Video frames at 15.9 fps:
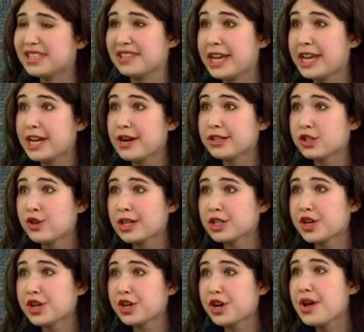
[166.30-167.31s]
linear in
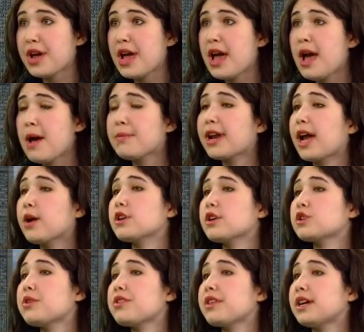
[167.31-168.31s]
structure, but I
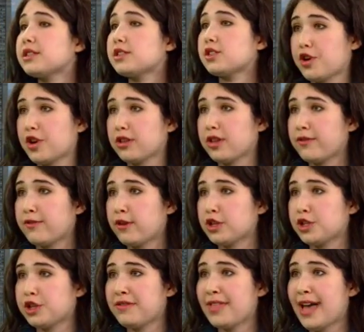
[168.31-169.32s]
worked with a circular
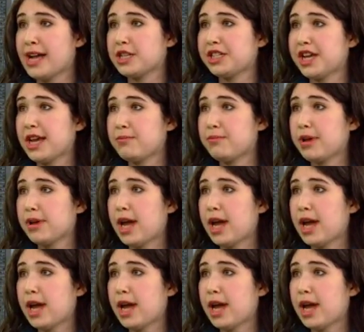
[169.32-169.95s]
version of that shape,